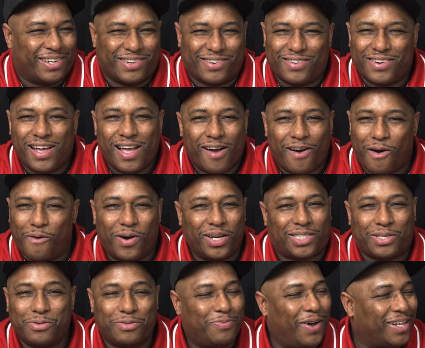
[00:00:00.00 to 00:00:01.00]
dude, or
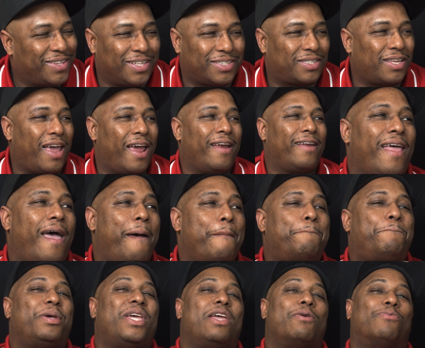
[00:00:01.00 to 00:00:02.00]
what she was about to say.
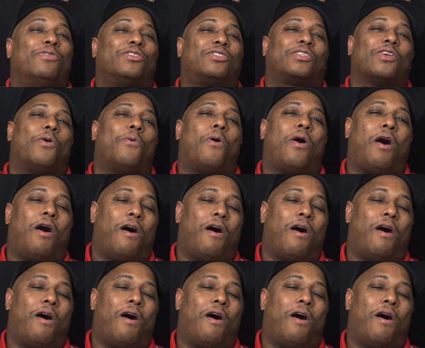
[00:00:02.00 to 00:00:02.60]
That beat was so